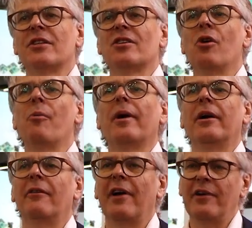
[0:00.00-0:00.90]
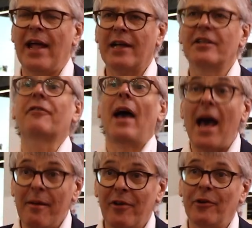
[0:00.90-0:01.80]
So we're very active,
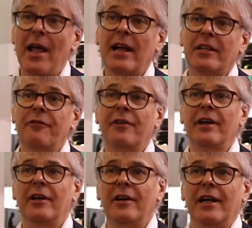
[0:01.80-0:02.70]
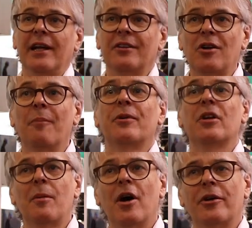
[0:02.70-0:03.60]
underactive here in
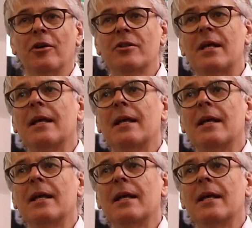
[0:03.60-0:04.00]
computer modules.